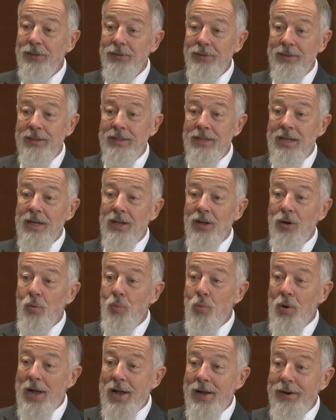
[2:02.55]
who mm-hmm. are
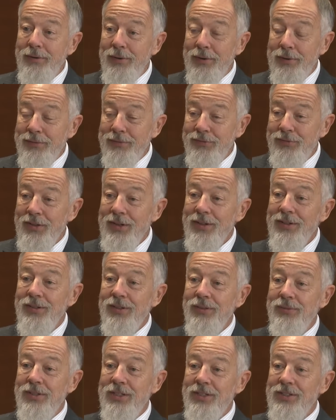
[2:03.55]
aware of
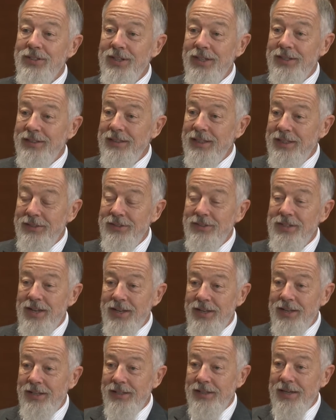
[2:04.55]
the risk and, and
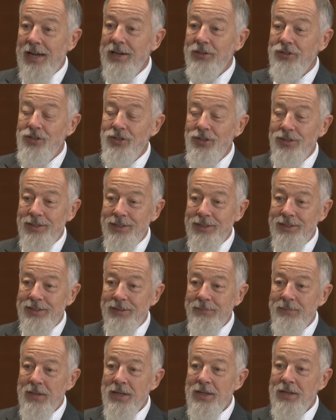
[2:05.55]
taking action on it.
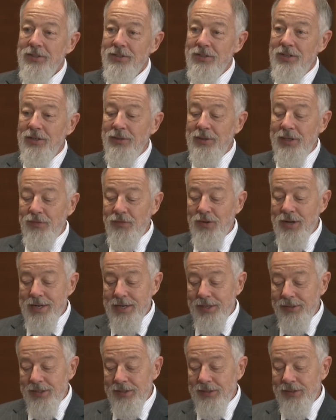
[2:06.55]
So if I
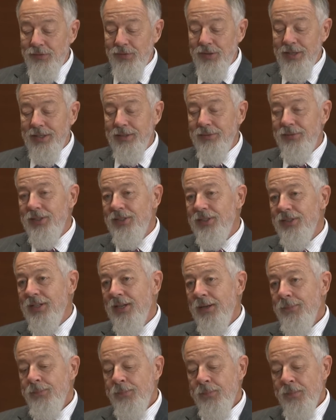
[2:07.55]
identify a risk
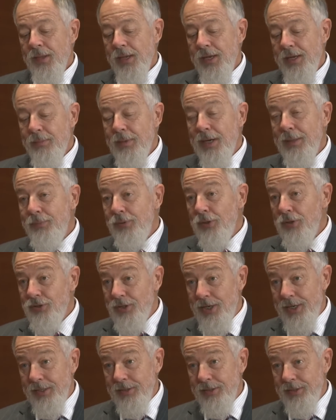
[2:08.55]
in my
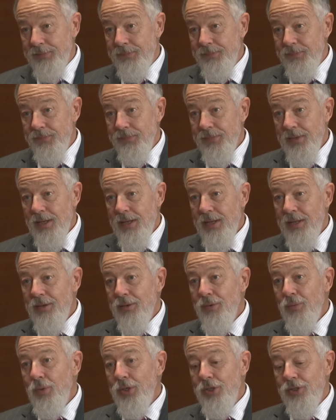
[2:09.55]
project,
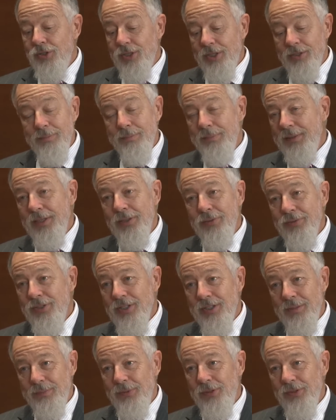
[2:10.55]
which doesn't belong to
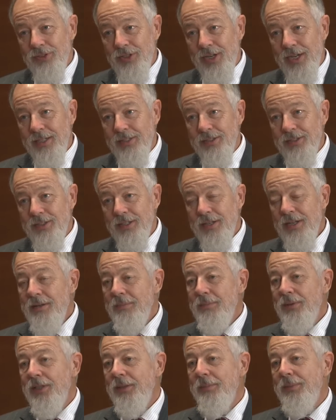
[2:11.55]
the project,
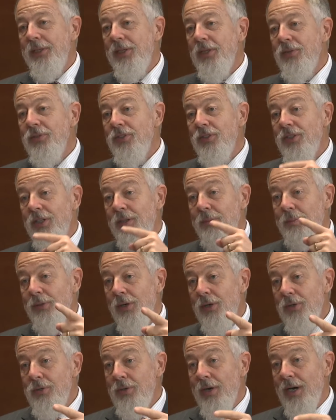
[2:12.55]
but it belongs to the
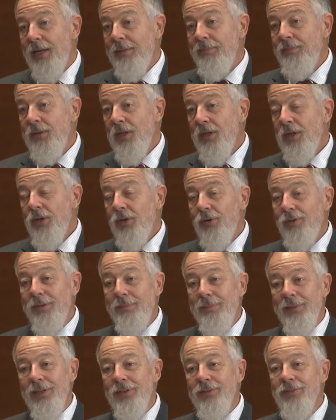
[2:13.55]
program or it
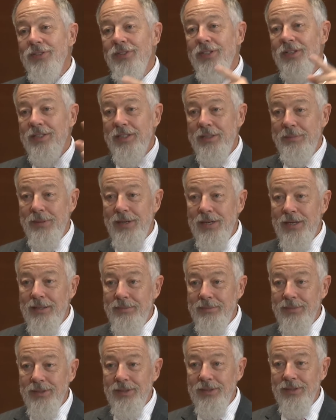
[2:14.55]
belongs to the
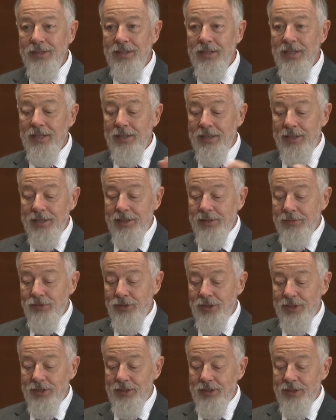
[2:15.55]
department, I don't
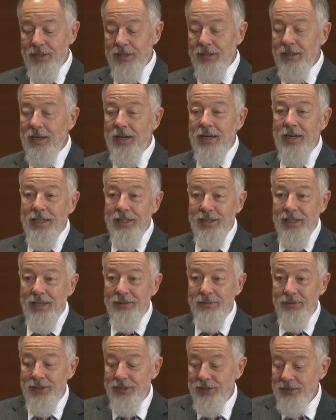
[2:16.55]
just hide that
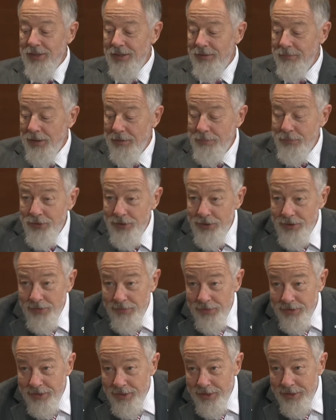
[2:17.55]
risk. I, I put it on
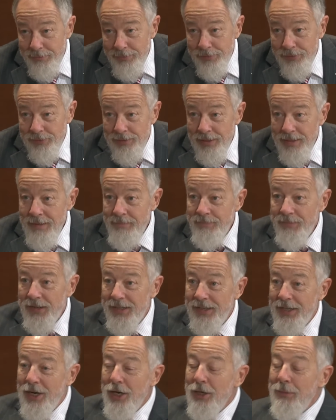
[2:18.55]
the table
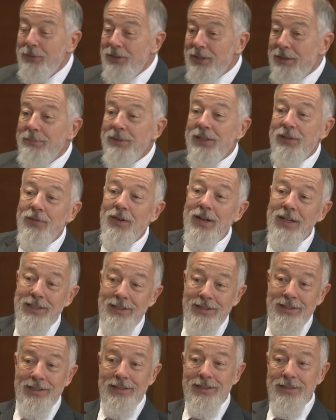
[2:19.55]
and I hope somebody
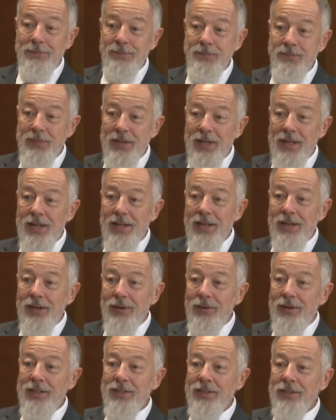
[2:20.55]
finds it.
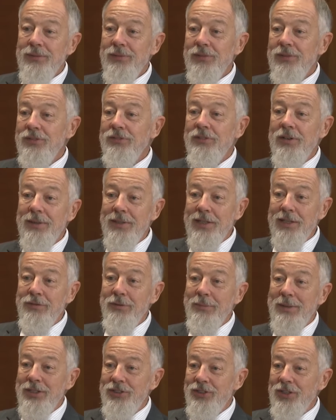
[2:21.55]
Or I don't throw it over
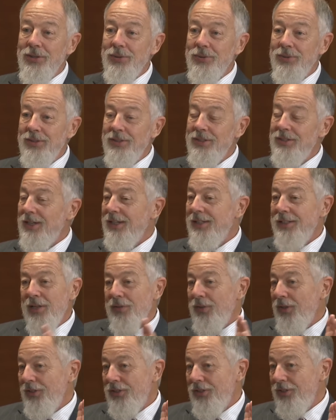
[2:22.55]
my shoulder and say,
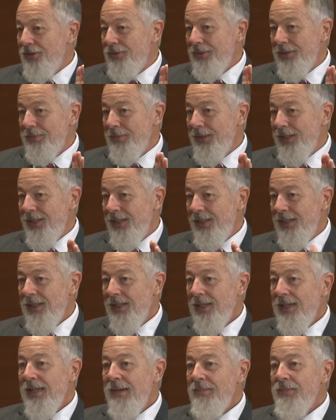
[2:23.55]
nothing to do with me.
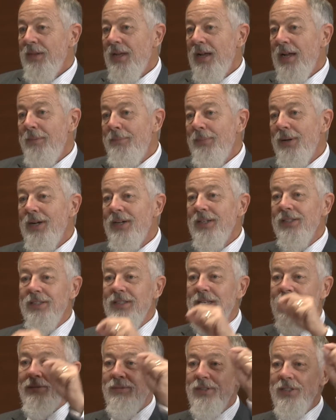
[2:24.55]
I pass
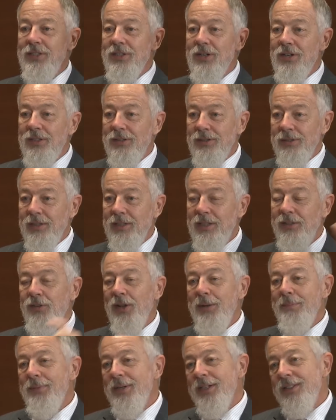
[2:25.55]
that risk on. And if
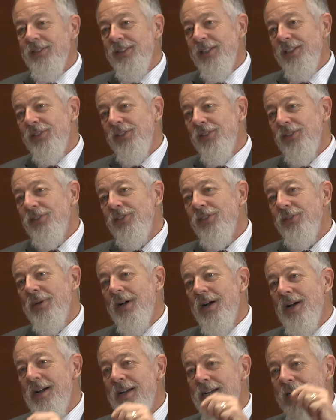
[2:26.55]
I'm passing it on to a
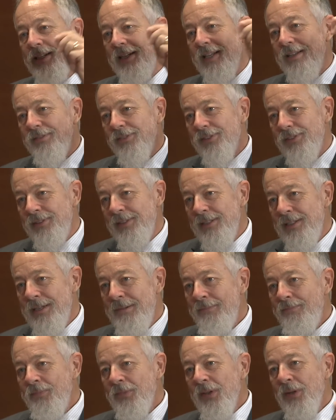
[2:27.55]
higher level,
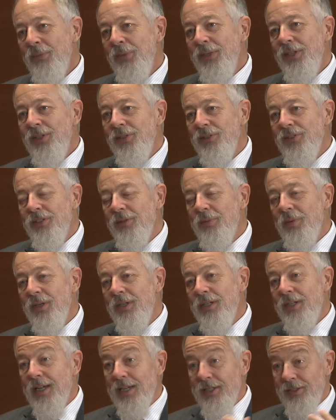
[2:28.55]
we use the
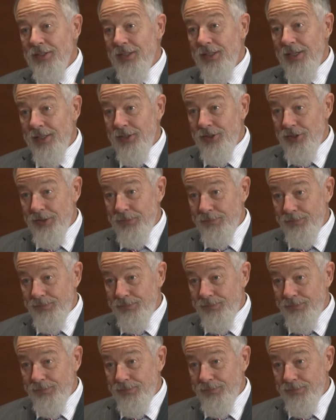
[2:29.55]
word escalation. escalation.